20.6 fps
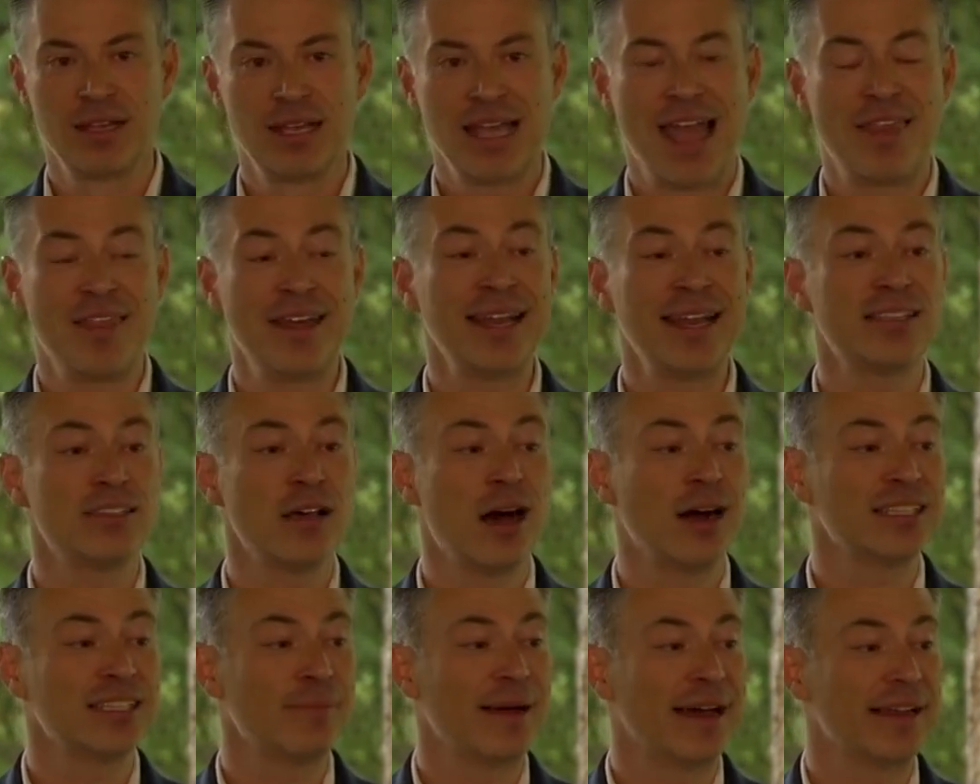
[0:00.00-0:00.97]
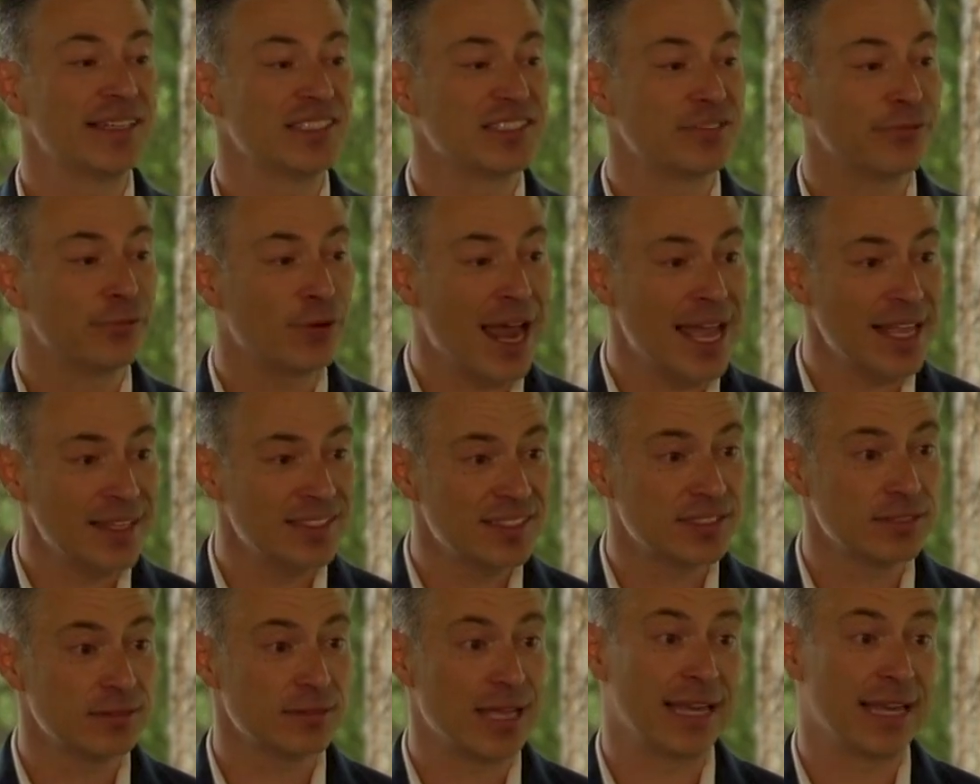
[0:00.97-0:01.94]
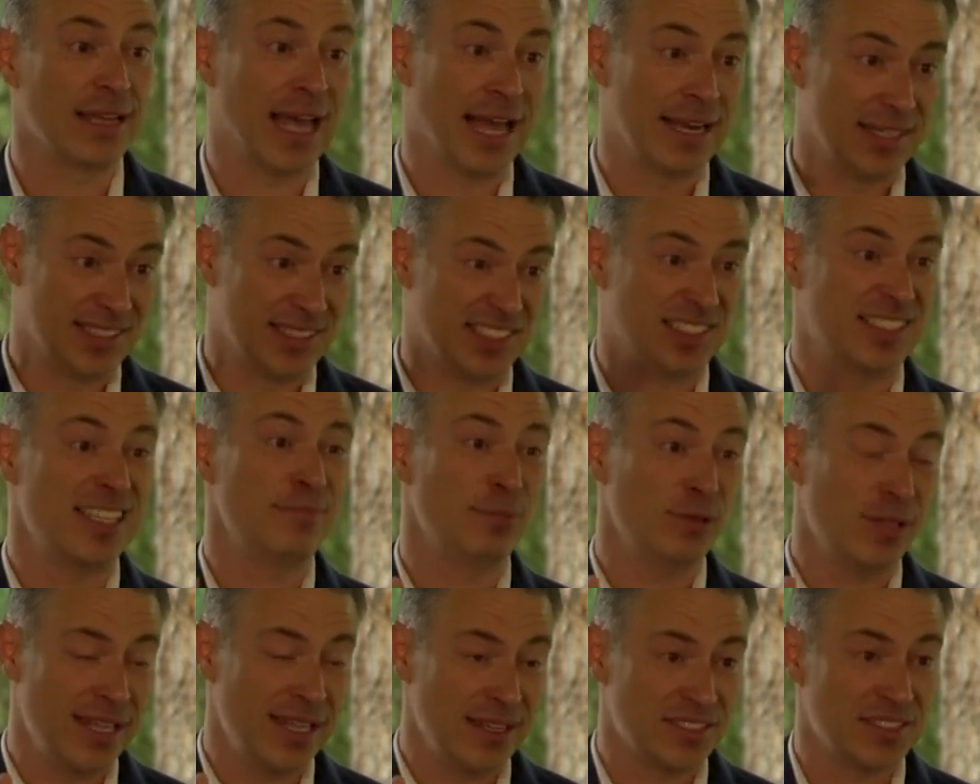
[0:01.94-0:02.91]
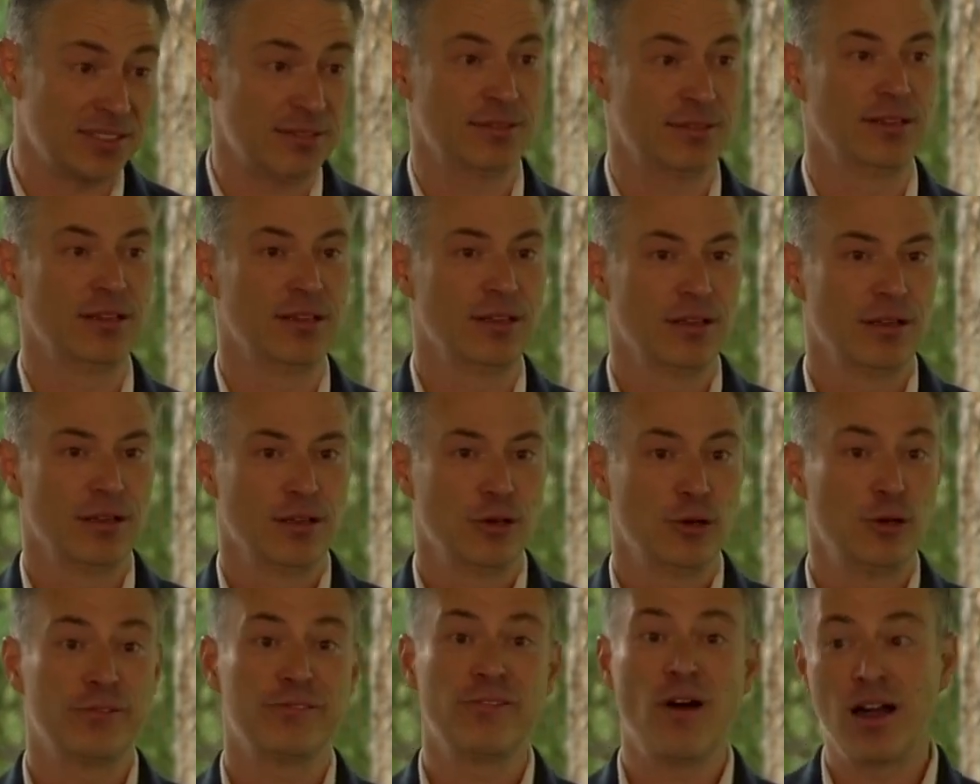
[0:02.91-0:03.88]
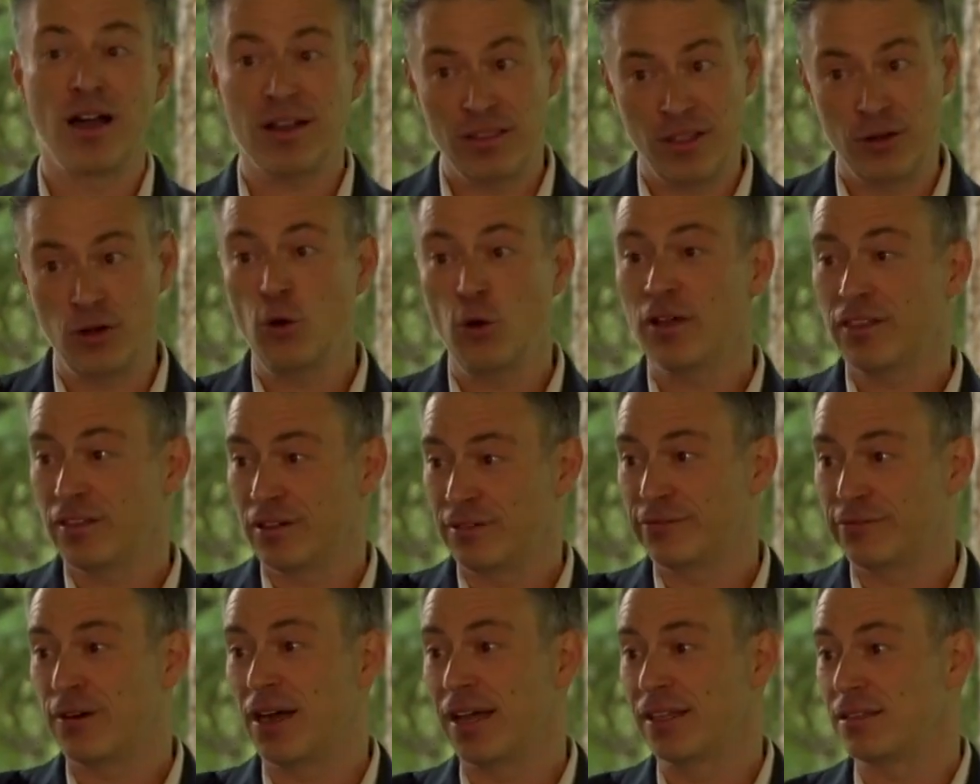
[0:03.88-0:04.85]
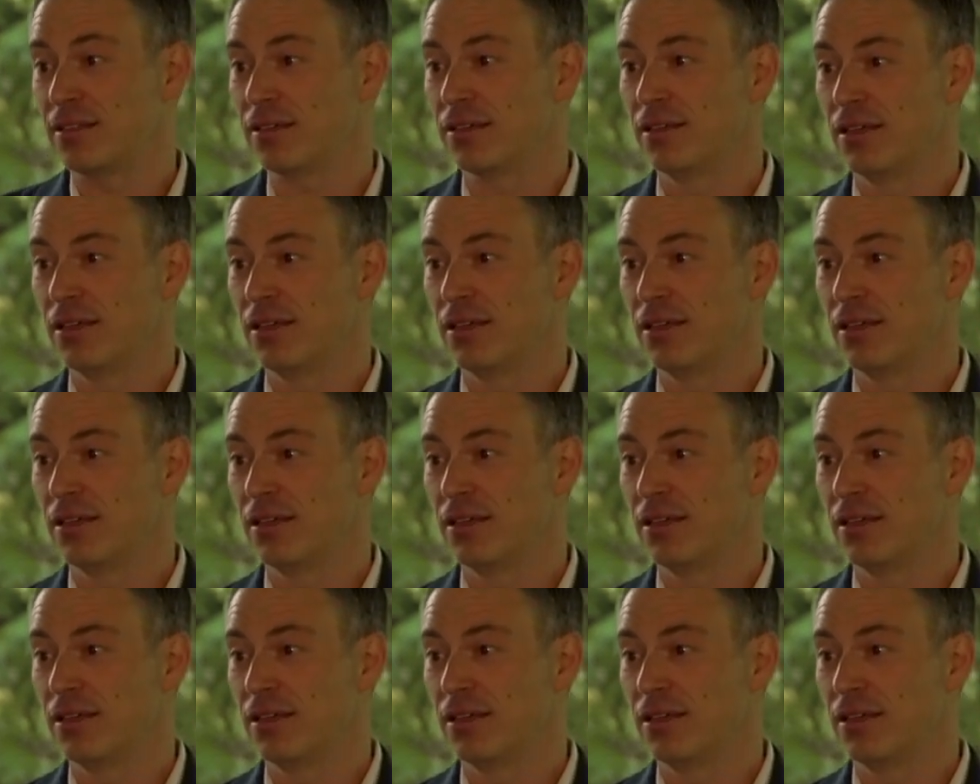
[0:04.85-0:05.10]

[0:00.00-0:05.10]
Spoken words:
And then he talked about his friends and his siblings who fought on the Northern Front,